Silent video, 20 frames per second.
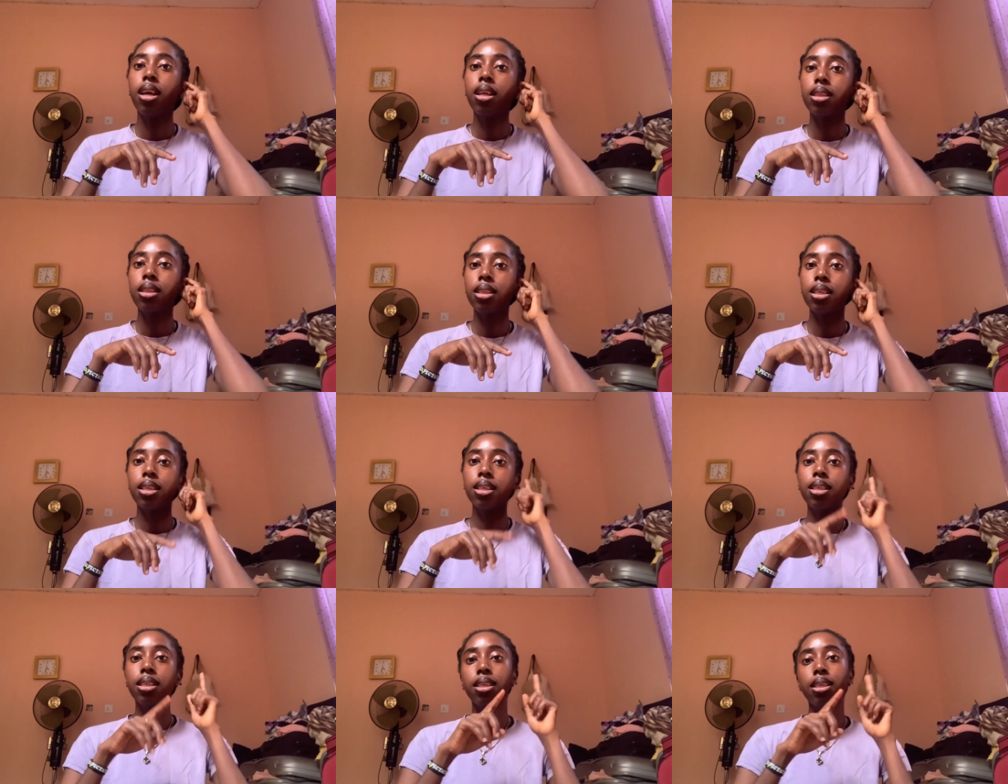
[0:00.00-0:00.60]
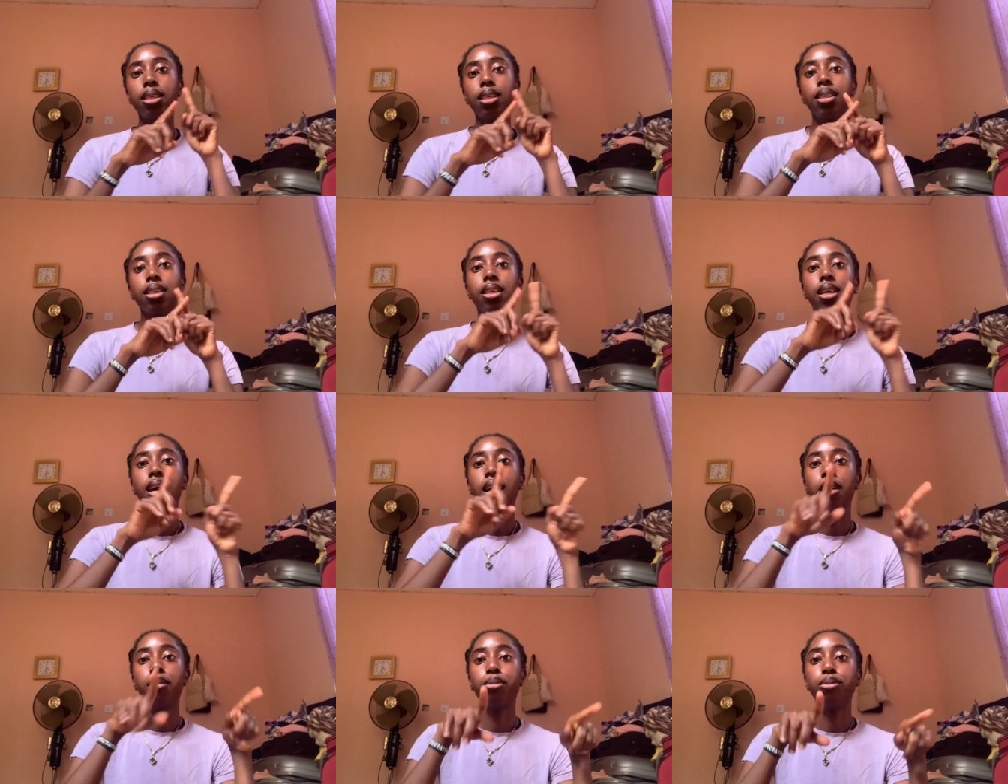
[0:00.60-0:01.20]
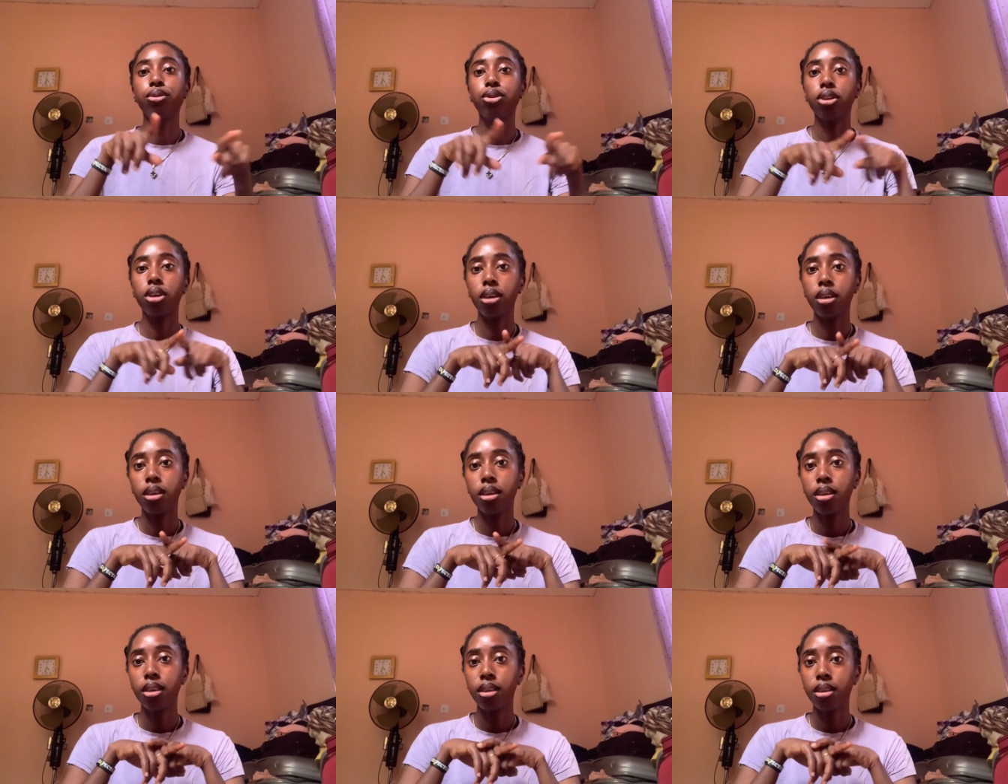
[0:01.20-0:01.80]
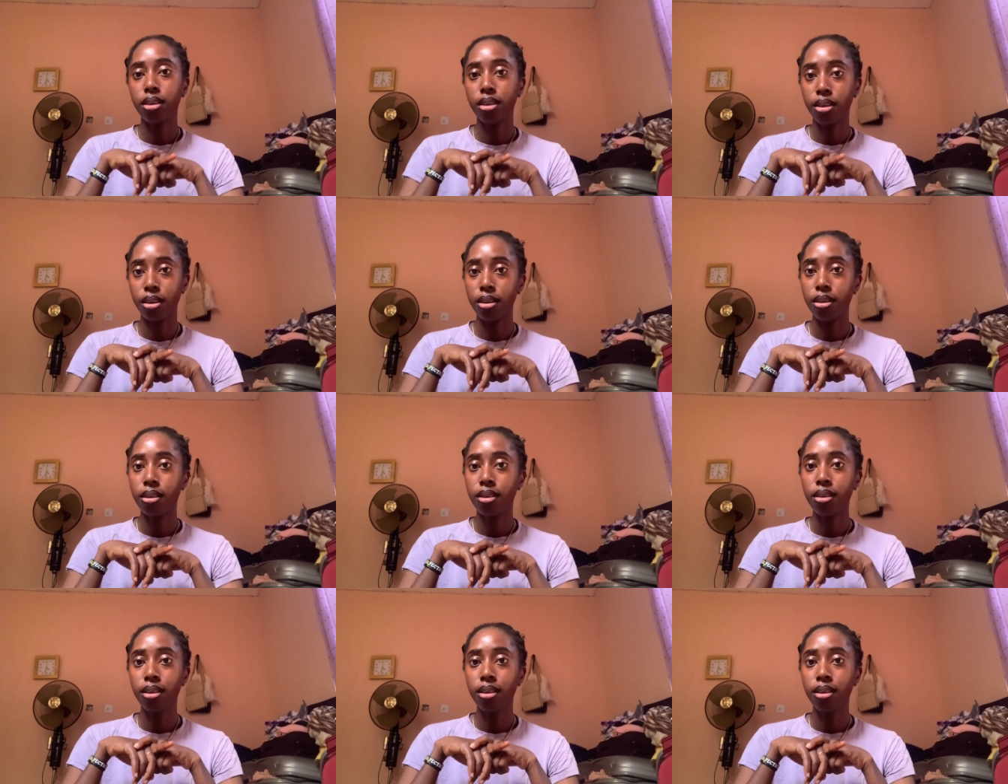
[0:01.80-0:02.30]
This is Abuja, yeah?